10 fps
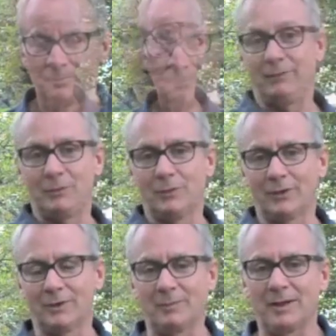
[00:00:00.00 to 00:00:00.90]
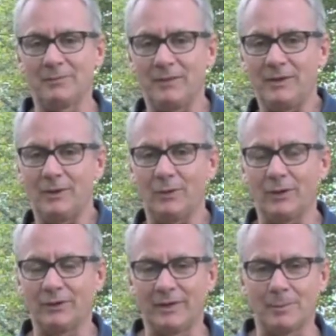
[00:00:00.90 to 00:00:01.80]
If you look at my video
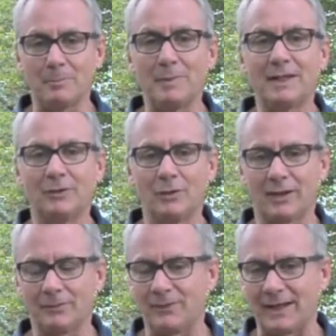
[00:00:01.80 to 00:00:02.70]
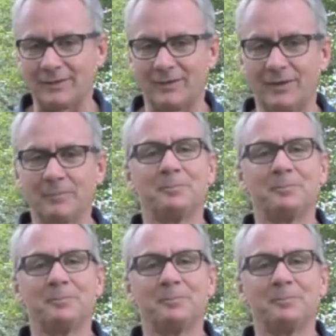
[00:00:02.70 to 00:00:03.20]
on the amygdala factor,